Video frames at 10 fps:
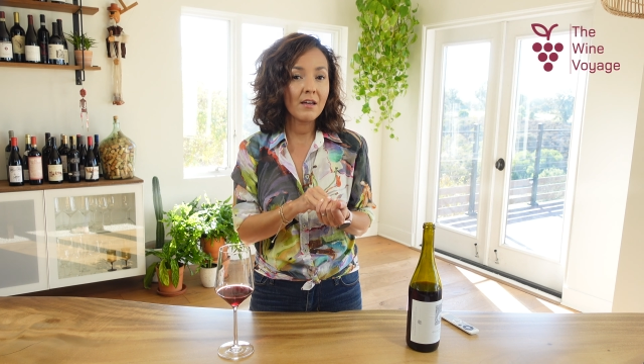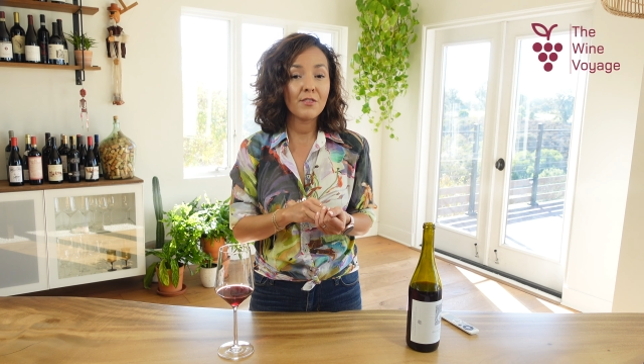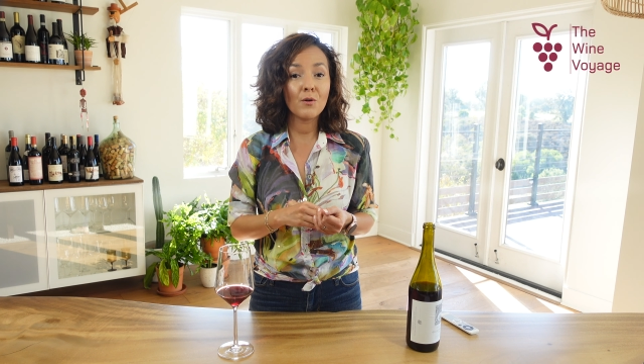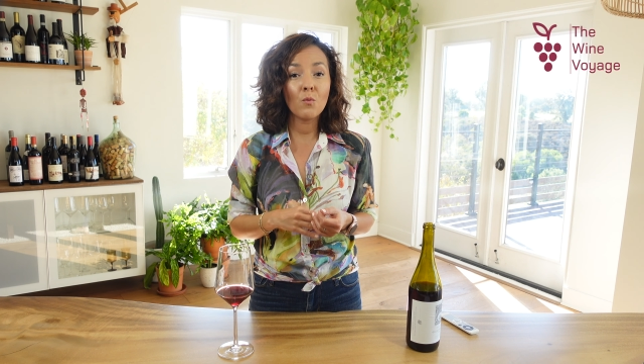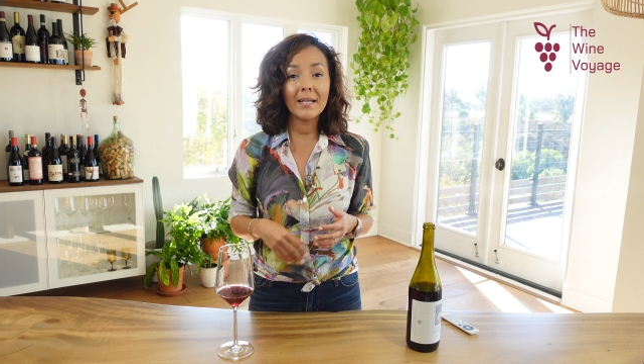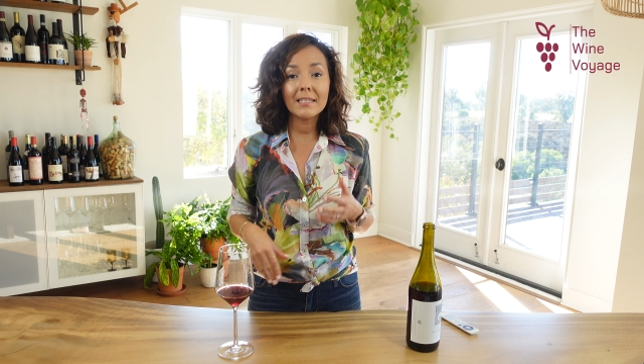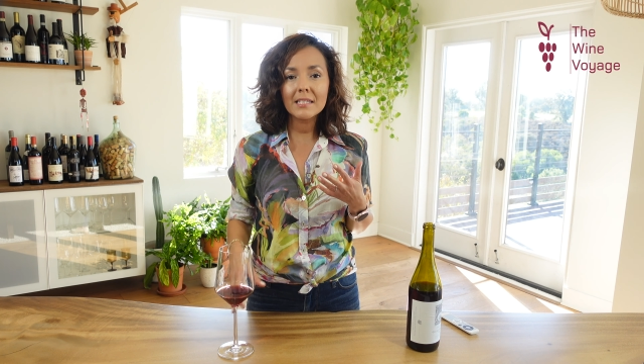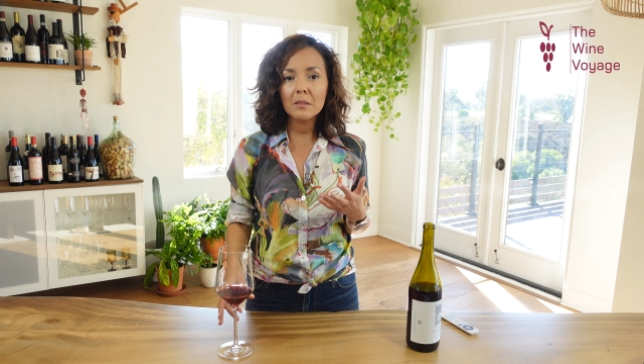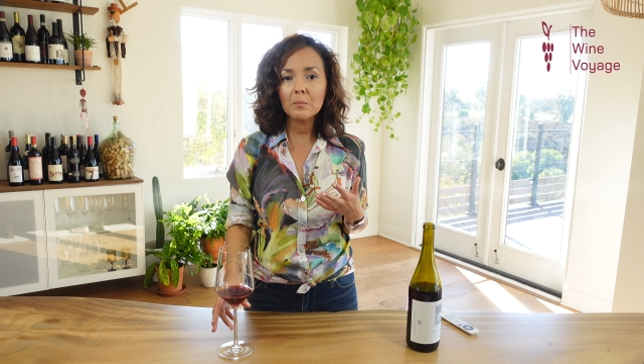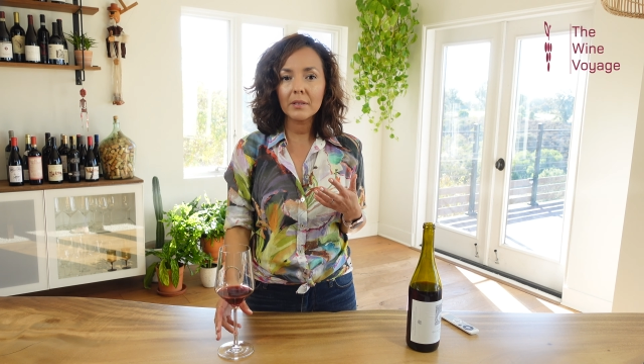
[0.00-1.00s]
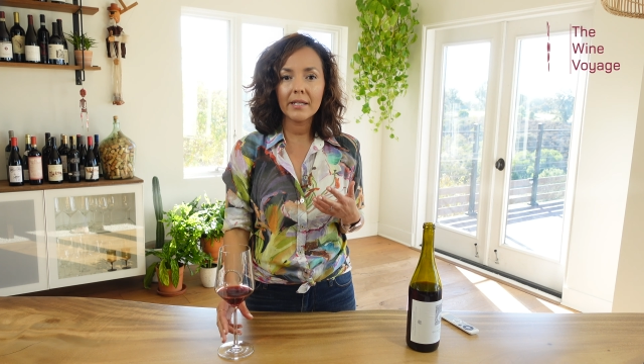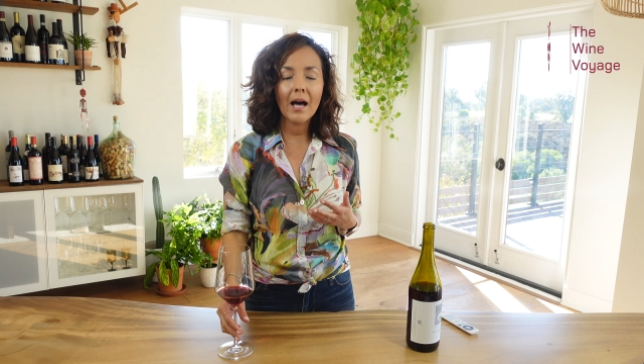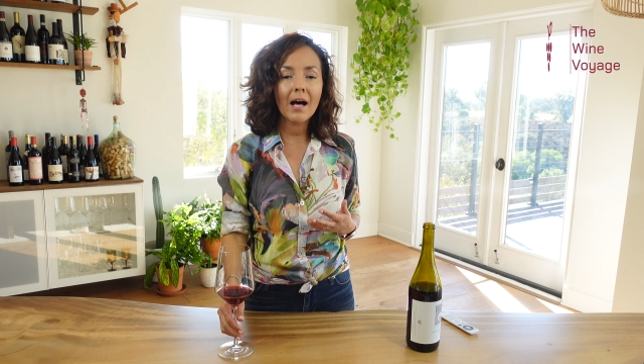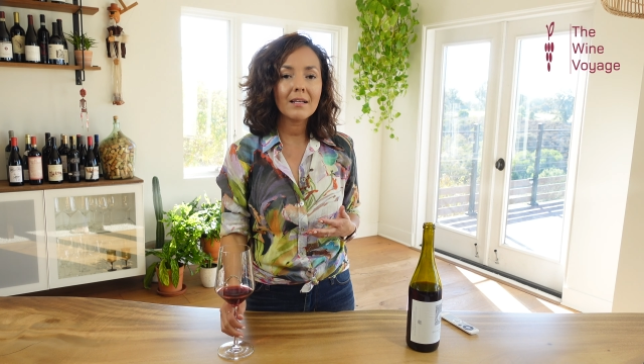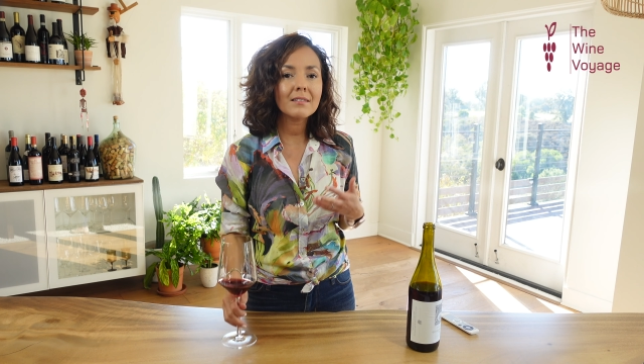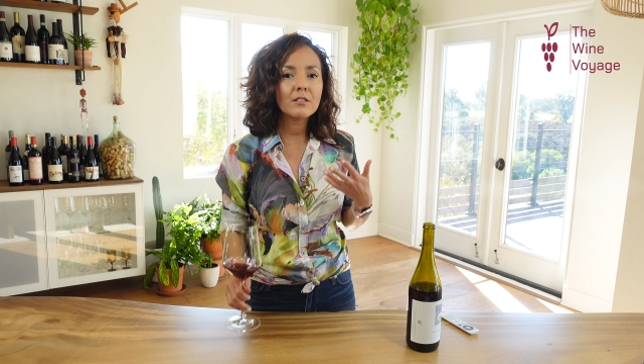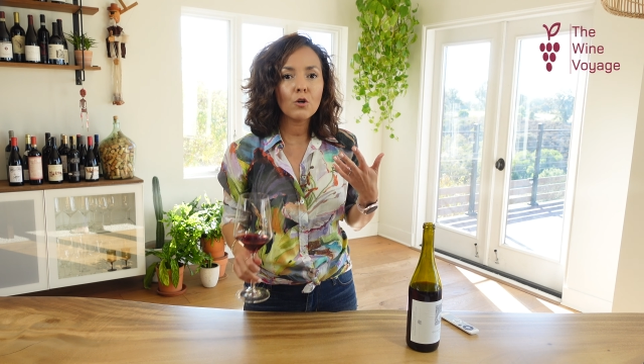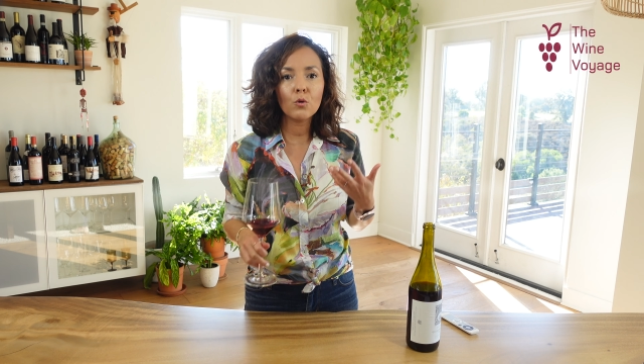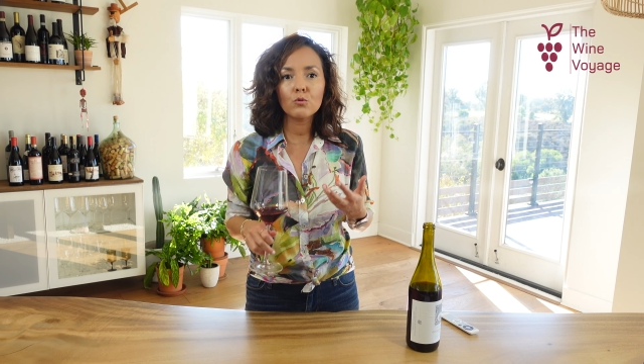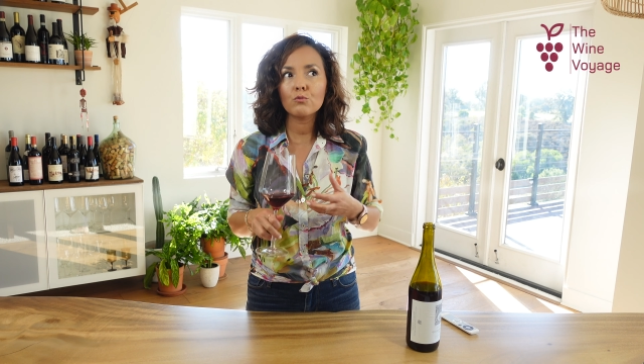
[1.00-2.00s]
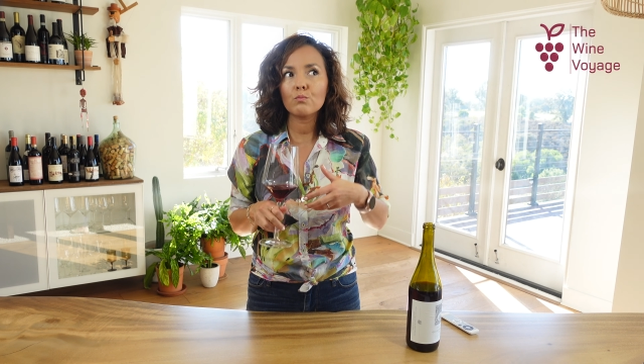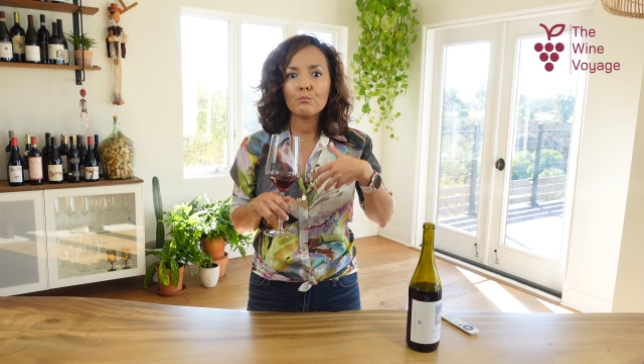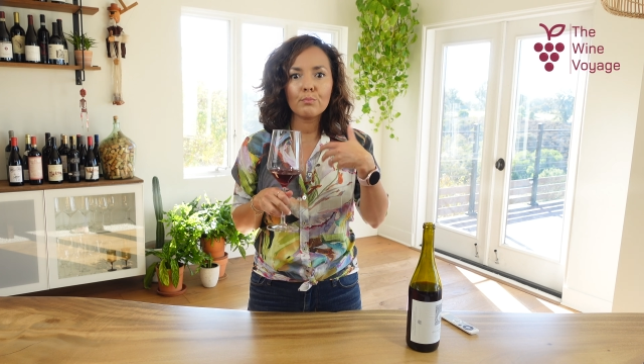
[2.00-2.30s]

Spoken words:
The wine simply has those